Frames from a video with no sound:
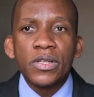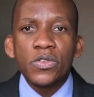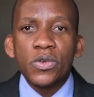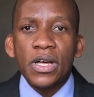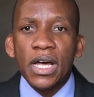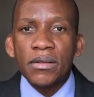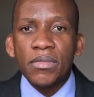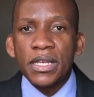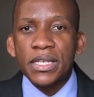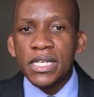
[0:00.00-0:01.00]
So
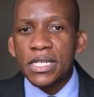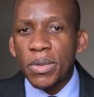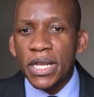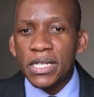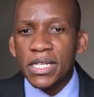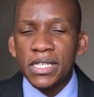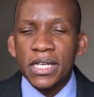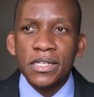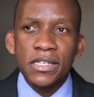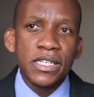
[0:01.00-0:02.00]
by a
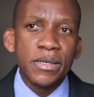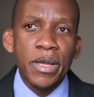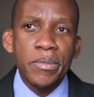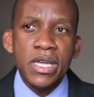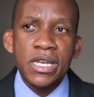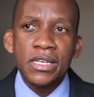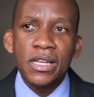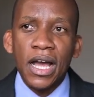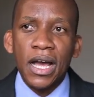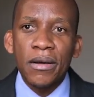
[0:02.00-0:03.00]
dedicated team, I mean,
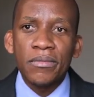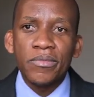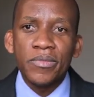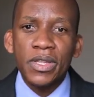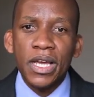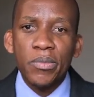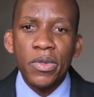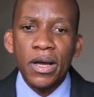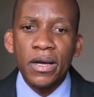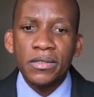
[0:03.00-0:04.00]

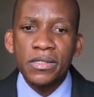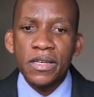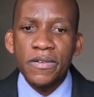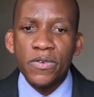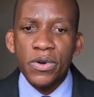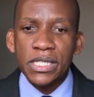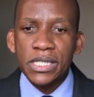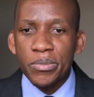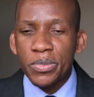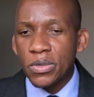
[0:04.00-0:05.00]
say, for
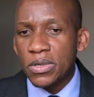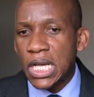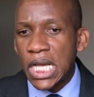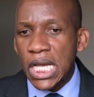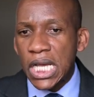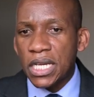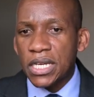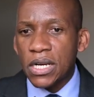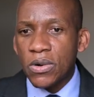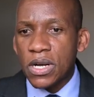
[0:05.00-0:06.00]
example,
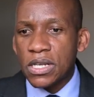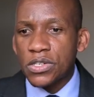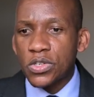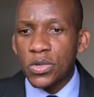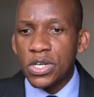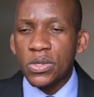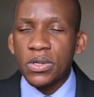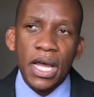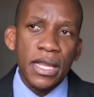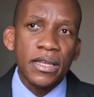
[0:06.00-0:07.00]
in our
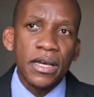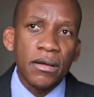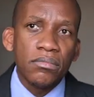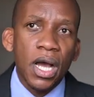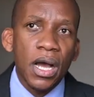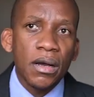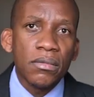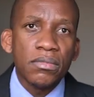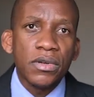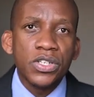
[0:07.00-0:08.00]
situation under
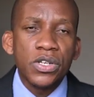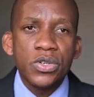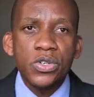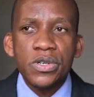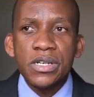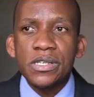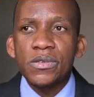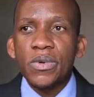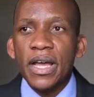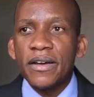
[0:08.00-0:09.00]
general
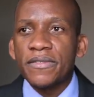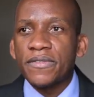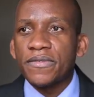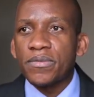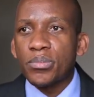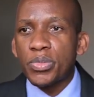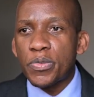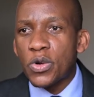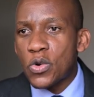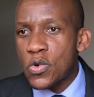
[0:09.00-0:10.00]
insurance, we have
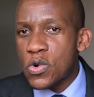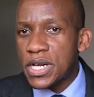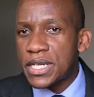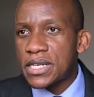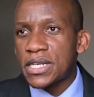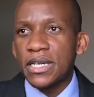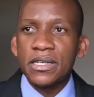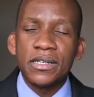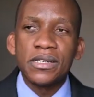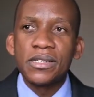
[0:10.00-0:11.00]
people who are
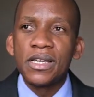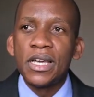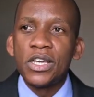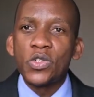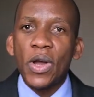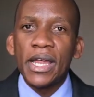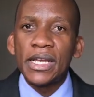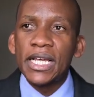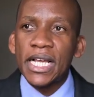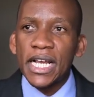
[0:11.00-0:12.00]
dedicated to
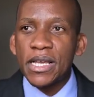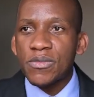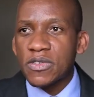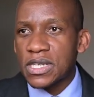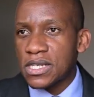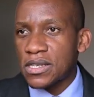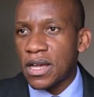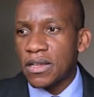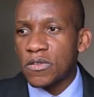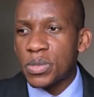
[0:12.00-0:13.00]
handling claims that
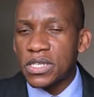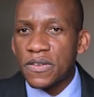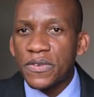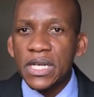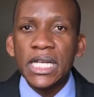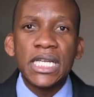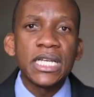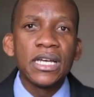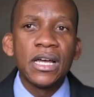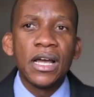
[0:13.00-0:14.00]
specifically
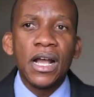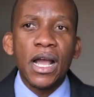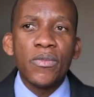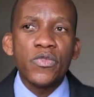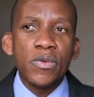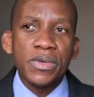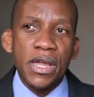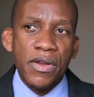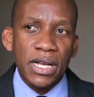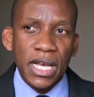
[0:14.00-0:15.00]
come from
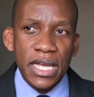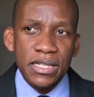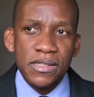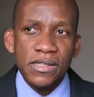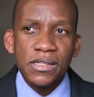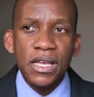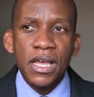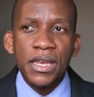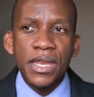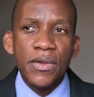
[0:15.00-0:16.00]
direct clients.
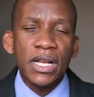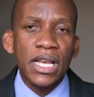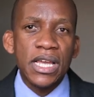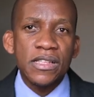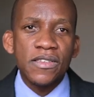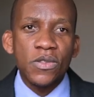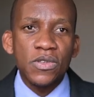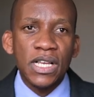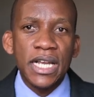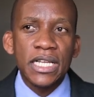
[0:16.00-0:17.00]
Direct clients are
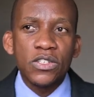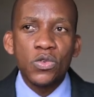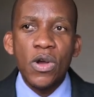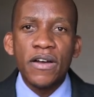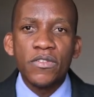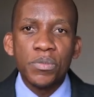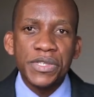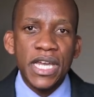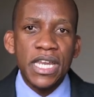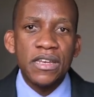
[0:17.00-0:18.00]
those clients who have
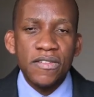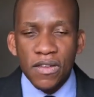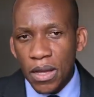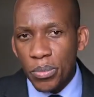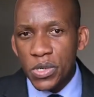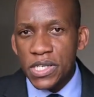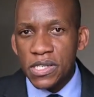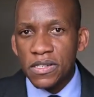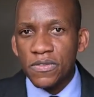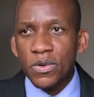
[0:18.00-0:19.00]
obtained
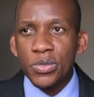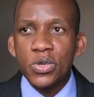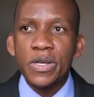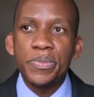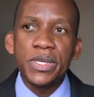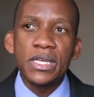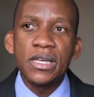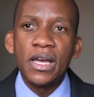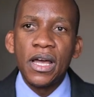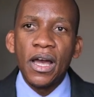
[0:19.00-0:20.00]
policies from UAP
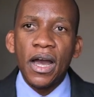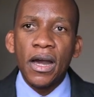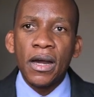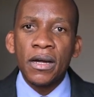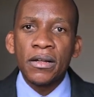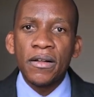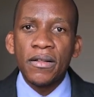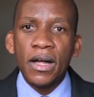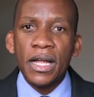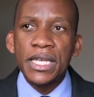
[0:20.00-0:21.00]

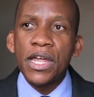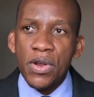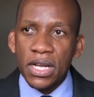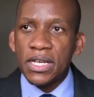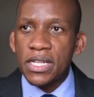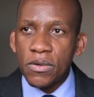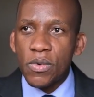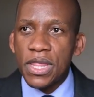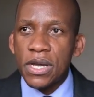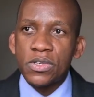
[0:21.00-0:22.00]
directly
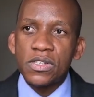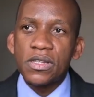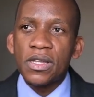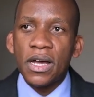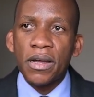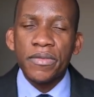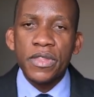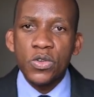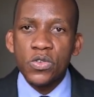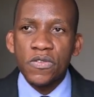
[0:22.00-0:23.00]
without
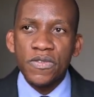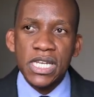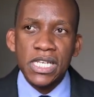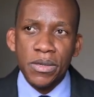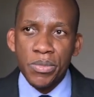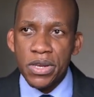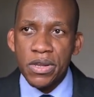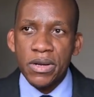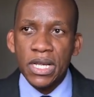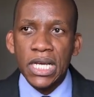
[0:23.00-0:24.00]
the use of an
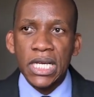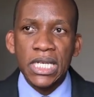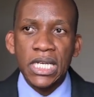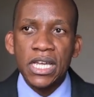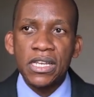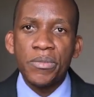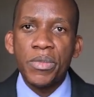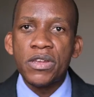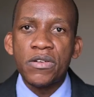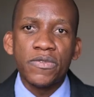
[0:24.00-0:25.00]
intermediary. And the
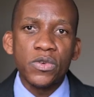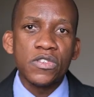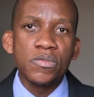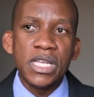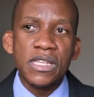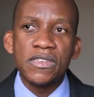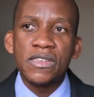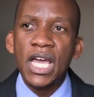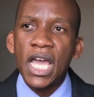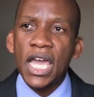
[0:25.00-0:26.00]
intermediary, of course, means
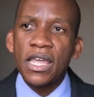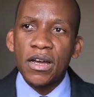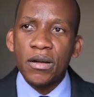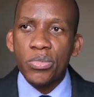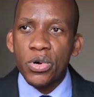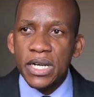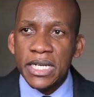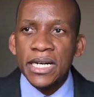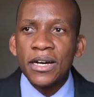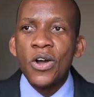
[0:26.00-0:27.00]
either a
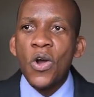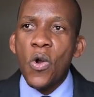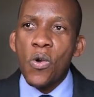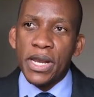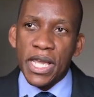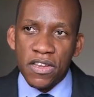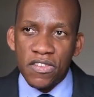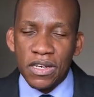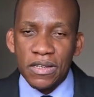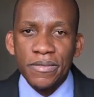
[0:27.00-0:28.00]
broker or an
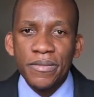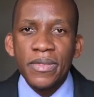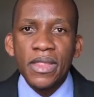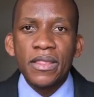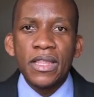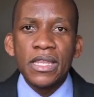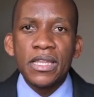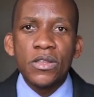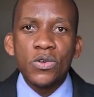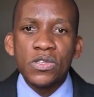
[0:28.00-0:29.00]
agent. Then
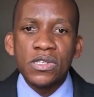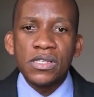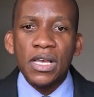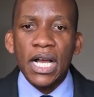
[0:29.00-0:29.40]
there are those